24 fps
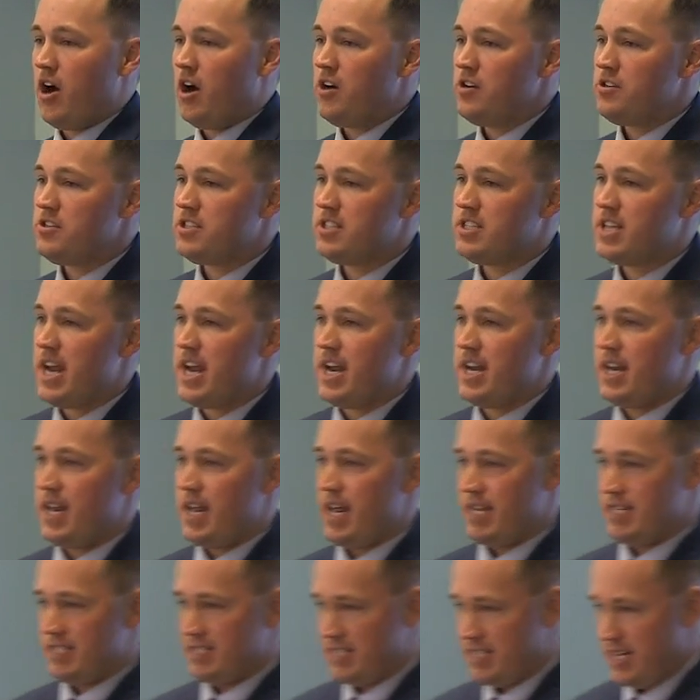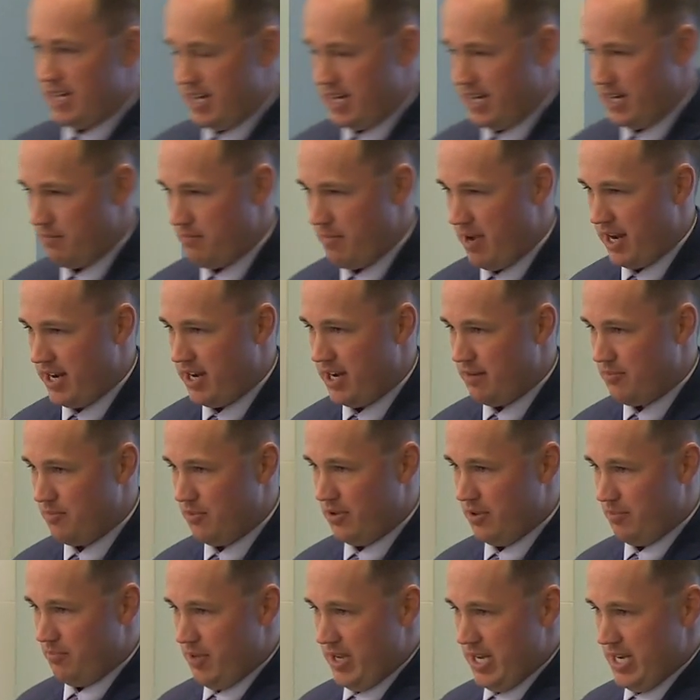our state has done, in my
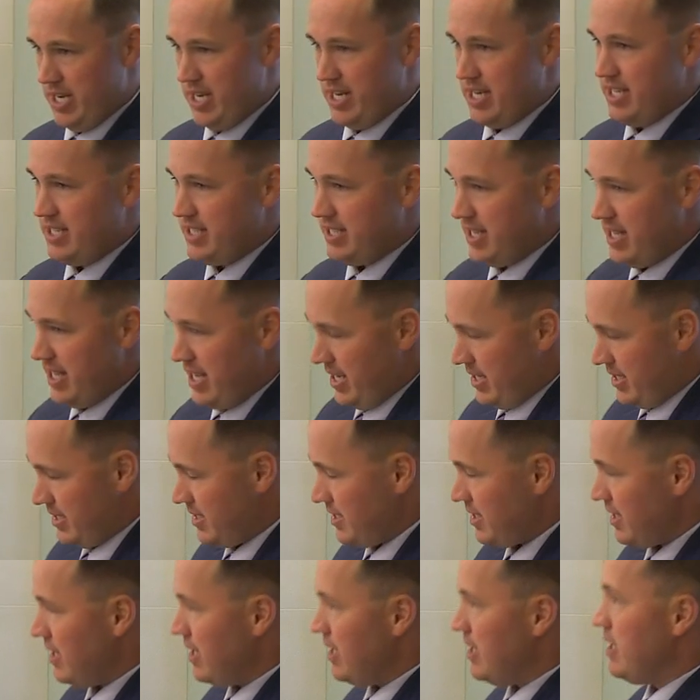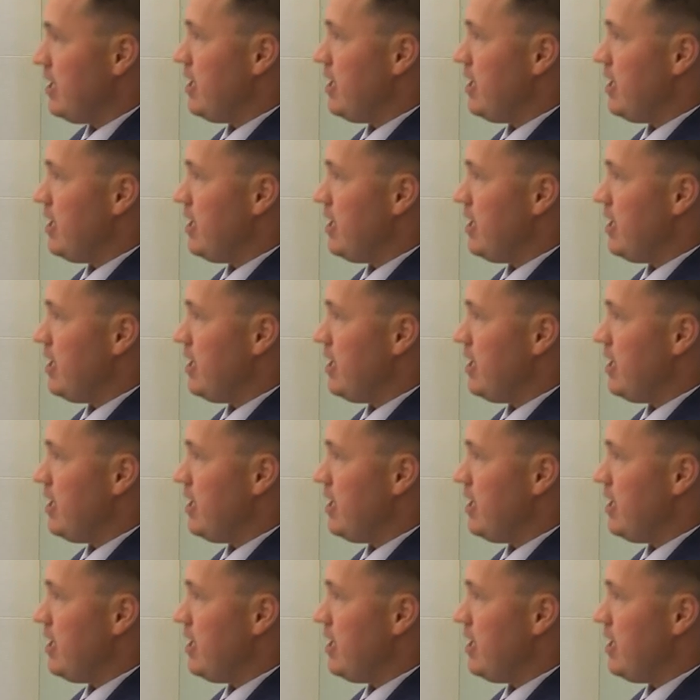humble opinion, is this.